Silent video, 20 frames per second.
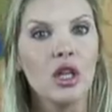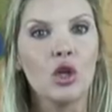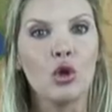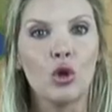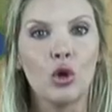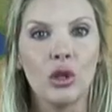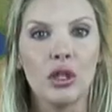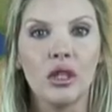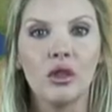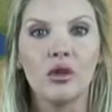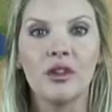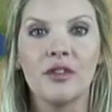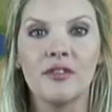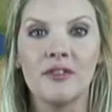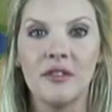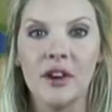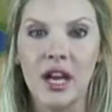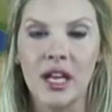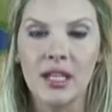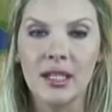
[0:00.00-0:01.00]
according to the
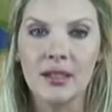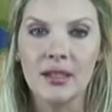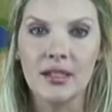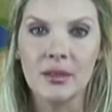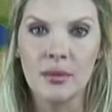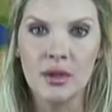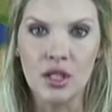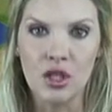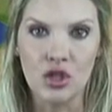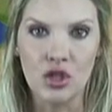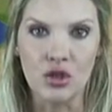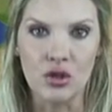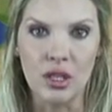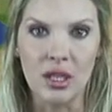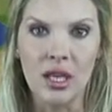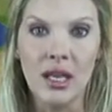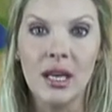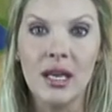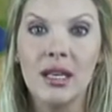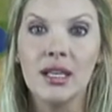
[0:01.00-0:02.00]
Finance
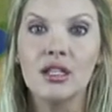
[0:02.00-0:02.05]
Ministry,